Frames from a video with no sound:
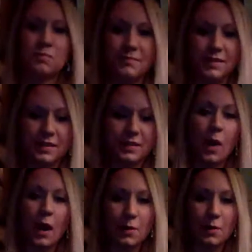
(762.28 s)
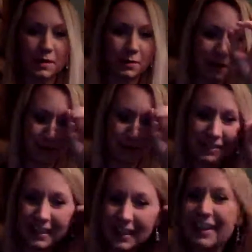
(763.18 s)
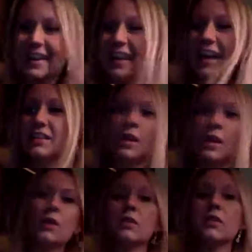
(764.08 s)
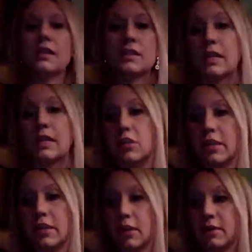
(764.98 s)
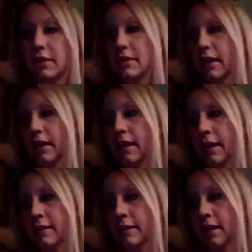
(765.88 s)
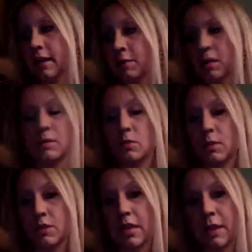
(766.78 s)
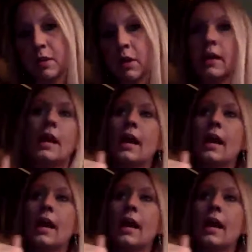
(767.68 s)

go out with or whatever, right? And so you think it's going to change everything and you're going to be so much happier.